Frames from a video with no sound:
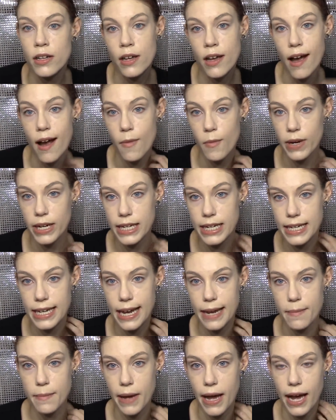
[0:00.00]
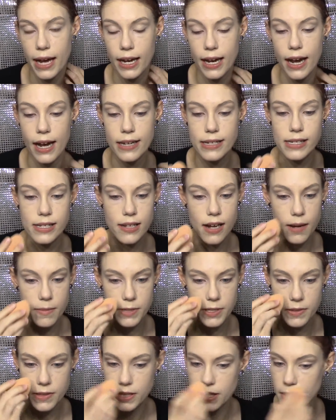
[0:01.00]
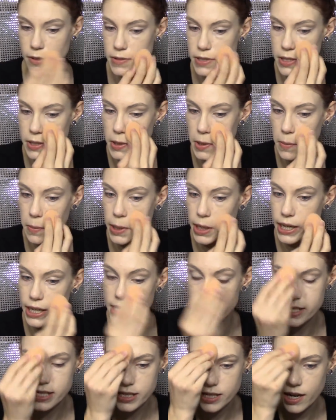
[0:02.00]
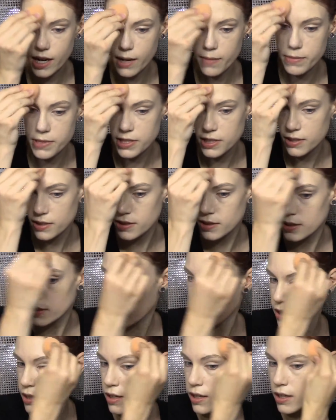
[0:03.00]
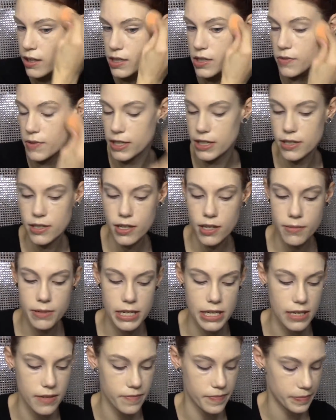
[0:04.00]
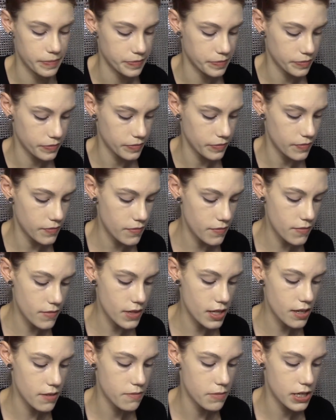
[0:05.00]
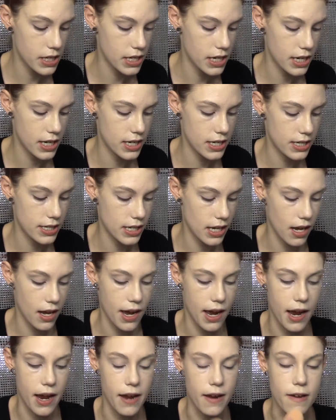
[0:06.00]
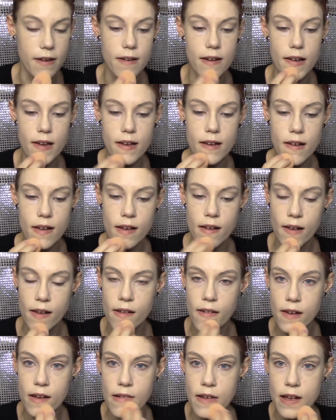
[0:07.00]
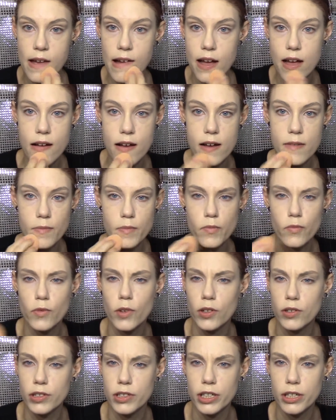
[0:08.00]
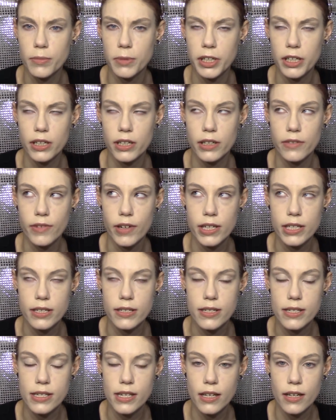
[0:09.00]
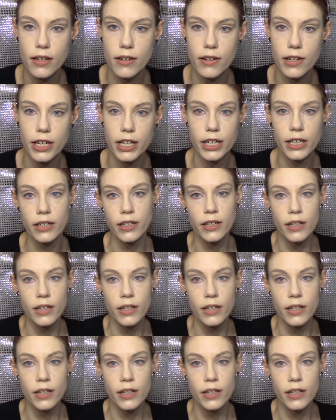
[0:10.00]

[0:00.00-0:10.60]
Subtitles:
And when he came back, I stopped doing YouTube. I stopped doing Derby because I roller derby, if I didn't say that already.